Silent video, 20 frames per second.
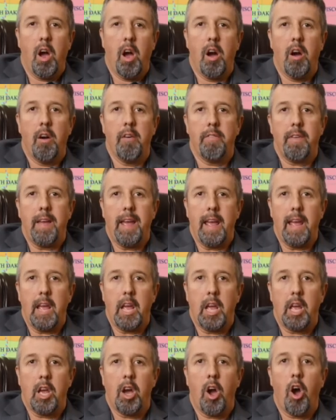of
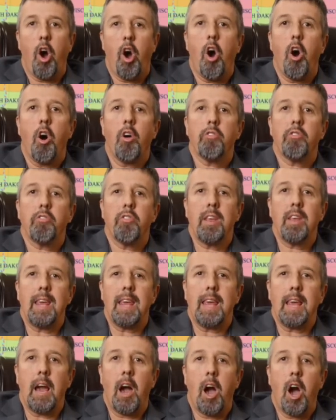a
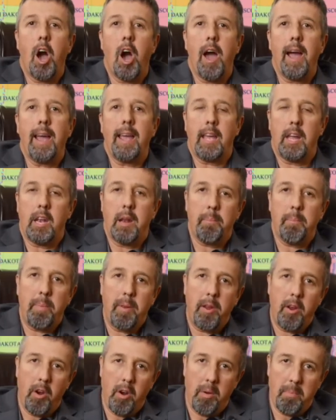all-seeing eye in a
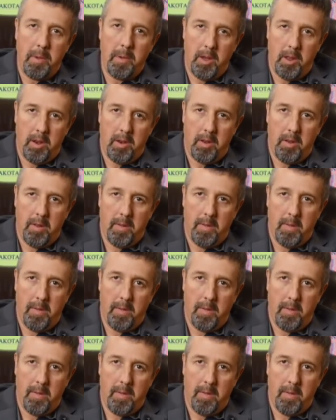pyramid.